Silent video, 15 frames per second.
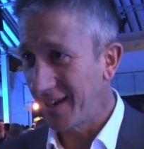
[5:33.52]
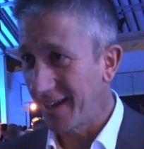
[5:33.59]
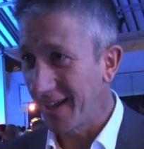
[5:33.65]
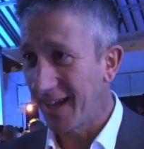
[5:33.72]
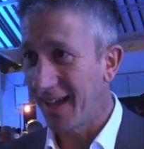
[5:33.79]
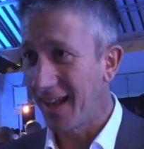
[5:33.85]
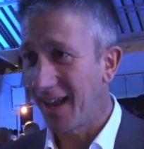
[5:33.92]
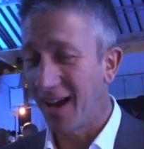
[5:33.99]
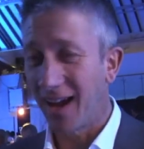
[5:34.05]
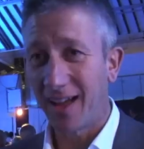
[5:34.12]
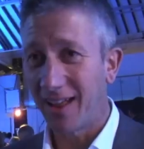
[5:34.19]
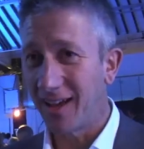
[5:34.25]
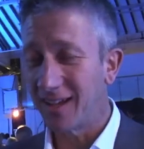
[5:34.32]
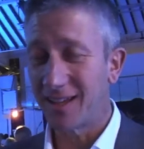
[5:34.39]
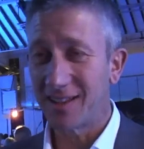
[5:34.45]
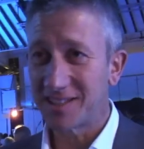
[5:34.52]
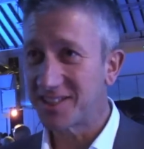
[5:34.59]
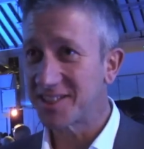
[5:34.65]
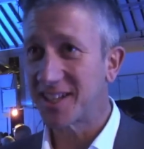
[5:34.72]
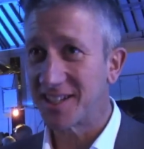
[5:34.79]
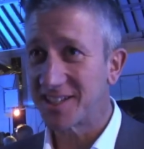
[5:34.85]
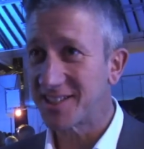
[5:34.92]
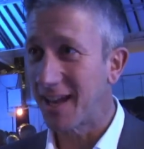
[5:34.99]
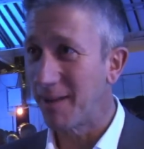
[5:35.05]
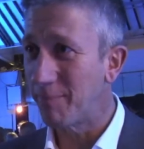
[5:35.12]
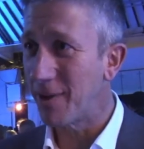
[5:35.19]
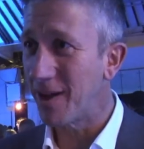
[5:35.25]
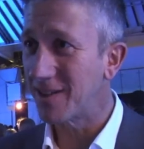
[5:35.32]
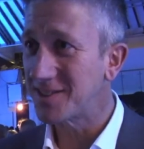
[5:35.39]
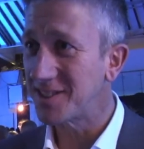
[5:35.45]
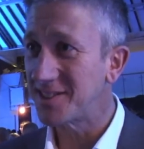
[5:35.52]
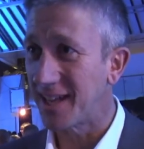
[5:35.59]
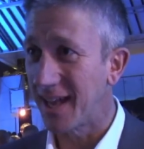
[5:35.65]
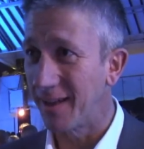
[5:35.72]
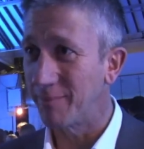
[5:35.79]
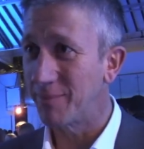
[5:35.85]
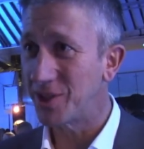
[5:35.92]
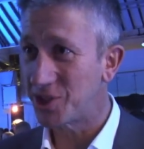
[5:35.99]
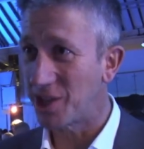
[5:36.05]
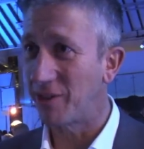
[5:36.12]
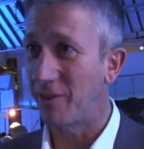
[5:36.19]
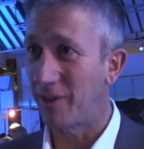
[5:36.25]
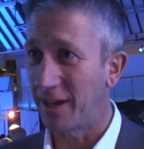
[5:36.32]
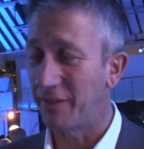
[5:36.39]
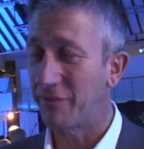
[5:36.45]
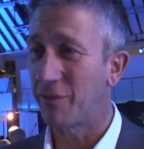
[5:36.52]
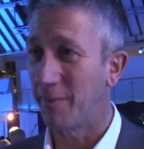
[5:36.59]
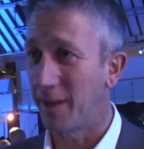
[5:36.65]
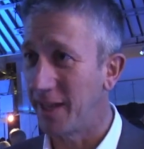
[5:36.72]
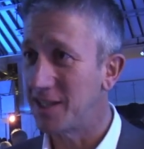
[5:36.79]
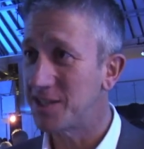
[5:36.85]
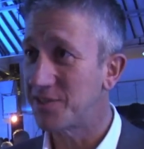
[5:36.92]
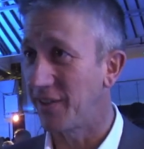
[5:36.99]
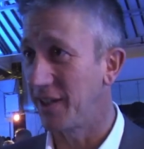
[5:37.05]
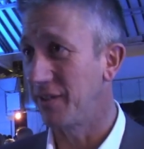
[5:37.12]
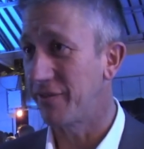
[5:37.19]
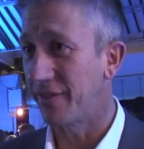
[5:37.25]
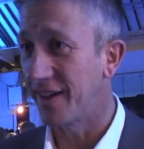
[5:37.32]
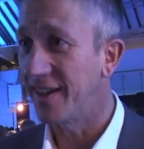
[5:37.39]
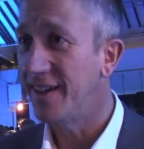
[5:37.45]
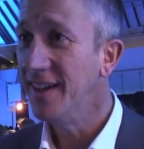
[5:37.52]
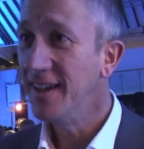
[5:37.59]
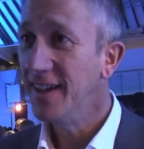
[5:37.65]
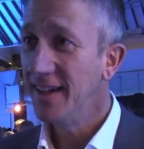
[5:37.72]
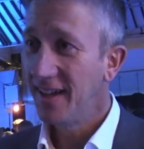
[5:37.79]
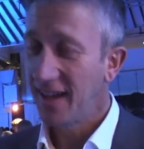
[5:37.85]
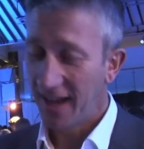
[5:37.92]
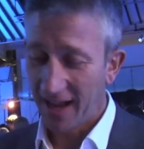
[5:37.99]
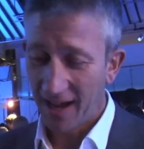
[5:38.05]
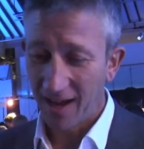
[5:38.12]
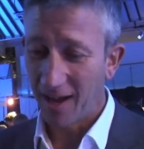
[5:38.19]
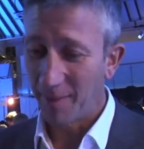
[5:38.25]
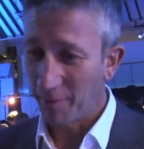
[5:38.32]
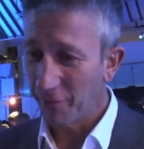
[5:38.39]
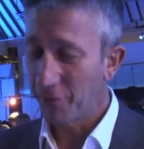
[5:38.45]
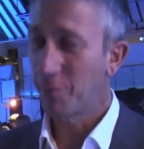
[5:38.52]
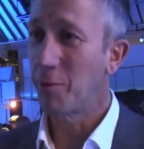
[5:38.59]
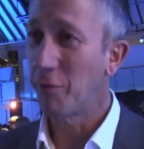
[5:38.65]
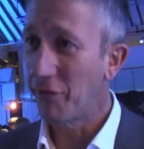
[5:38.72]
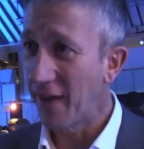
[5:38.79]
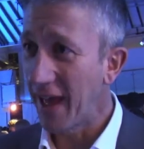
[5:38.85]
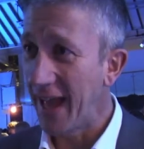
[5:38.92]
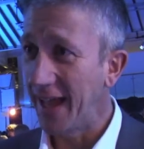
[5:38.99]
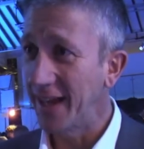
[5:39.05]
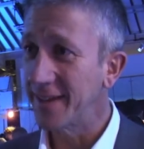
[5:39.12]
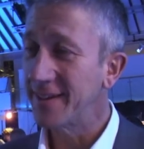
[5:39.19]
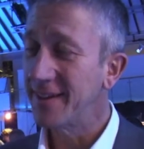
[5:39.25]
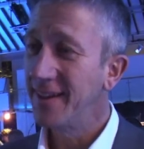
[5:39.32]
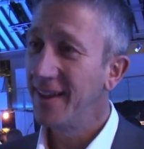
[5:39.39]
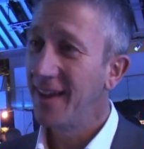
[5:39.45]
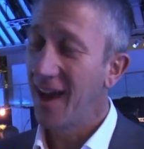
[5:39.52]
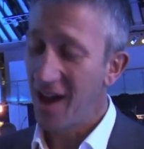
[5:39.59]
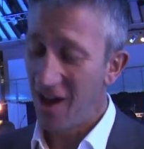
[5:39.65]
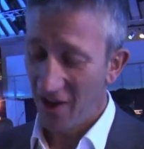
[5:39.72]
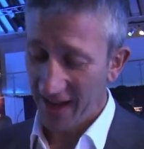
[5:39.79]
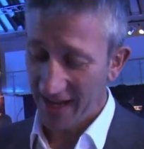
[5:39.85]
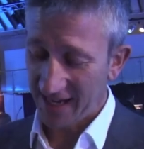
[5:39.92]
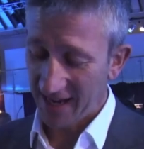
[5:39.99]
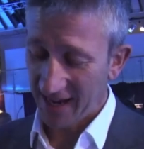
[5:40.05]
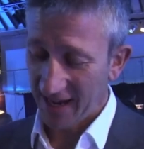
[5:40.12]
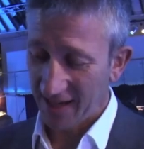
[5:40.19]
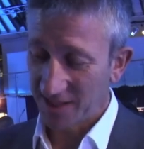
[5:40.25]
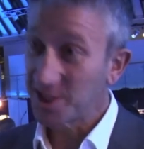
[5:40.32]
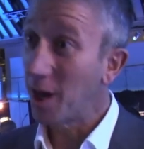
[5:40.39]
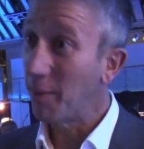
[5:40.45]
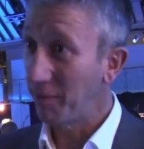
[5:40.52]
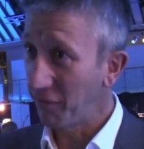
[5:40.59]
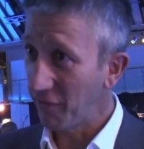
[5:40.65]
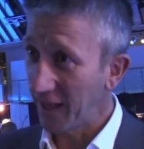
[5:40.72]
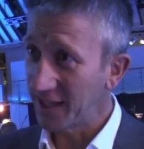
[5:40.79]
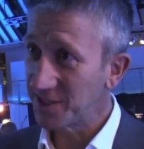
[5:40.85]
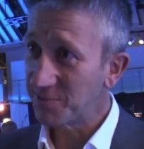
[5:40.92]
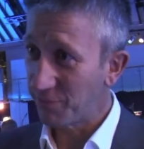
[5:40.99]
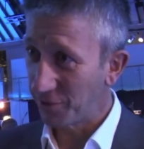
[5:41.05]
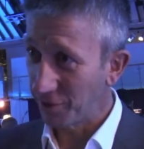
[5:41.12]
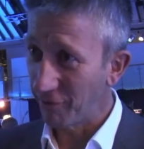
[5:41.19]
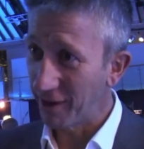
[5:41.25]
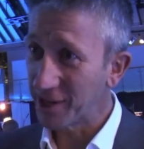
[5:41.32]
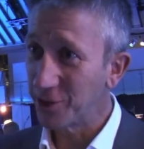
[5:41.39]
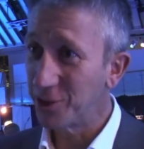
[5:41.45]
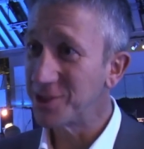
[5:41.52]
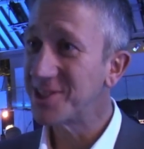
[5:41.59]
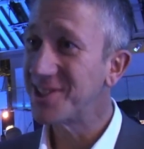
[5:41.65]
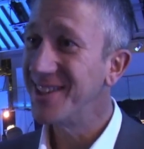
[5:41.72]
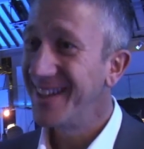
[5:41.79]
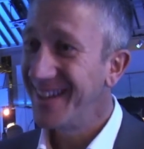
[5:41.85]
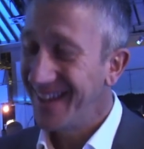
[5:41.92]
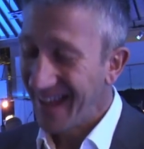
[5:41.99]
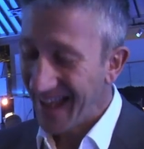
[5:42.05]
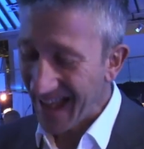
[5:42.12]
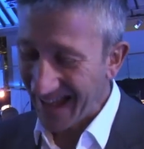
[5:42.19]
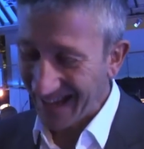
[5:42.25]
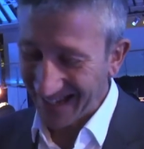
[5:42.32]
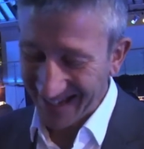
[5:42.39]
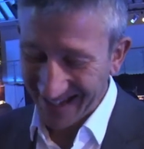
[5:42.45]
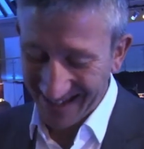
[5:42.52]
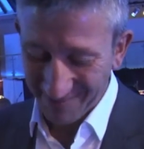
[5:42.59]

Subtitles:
And this is going to sound partisan, but genuinely for me it's FIFA. I'm a football fan, Derby fan, to put the record, and